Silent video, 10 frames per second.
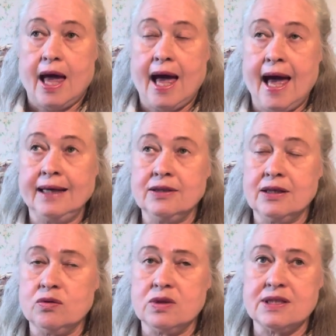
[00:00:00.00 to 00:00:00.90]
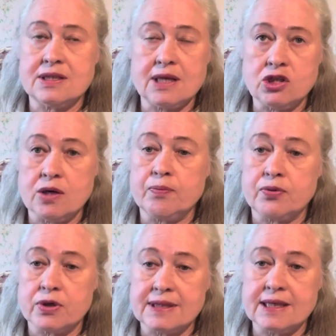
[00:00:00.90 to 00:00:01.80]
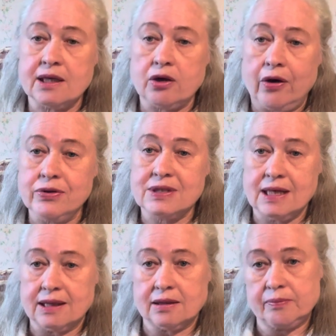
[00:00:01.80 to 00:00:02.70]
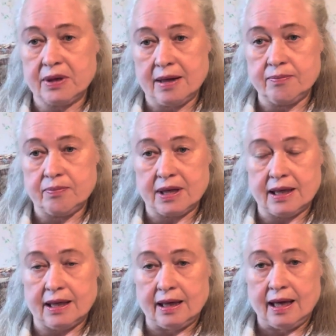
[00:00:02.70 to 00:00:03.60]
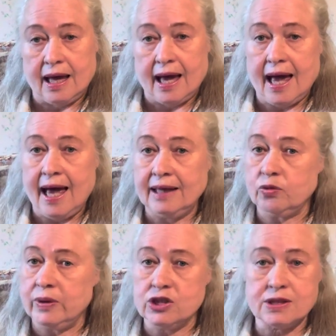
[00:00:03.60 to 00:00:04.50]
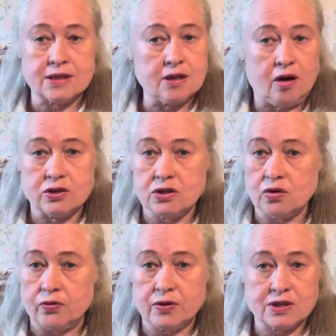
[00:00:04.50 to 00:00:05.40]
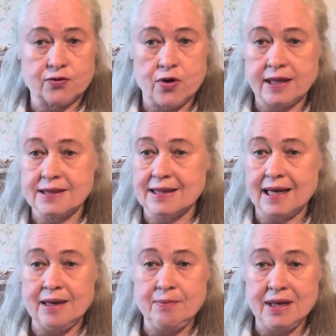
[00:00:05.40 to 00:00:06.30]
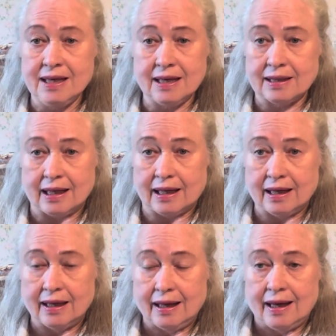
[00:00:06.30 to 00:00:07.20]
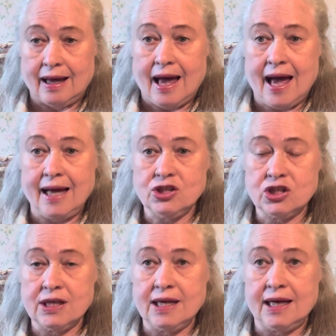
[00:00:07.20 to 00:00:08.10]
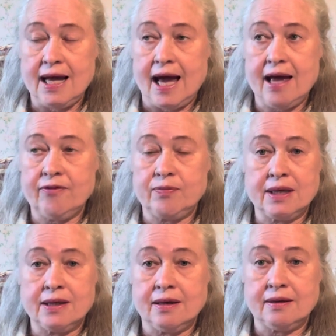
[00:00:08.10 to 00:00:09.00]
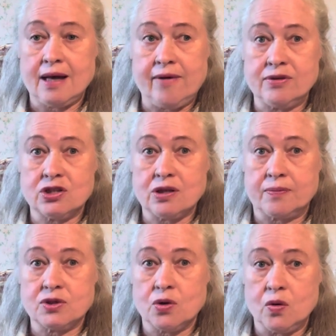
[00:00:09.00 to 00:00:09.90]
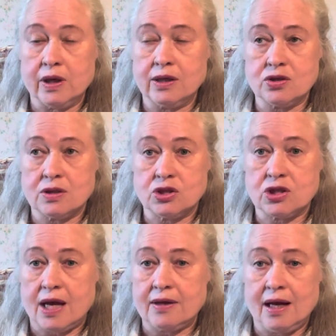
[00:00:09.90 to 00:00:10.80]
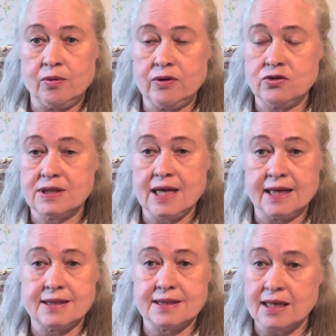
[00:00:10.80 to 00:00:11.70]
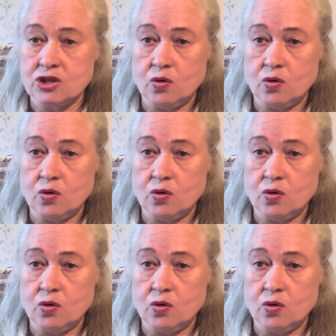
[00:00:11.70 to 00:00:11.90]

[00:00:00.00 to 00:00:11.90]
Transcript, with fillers: And it was such a pretty, cozy little B&B. And we just knocked it off as friends immediately. And she and I have been, haven't stopped talking to and we've just had such a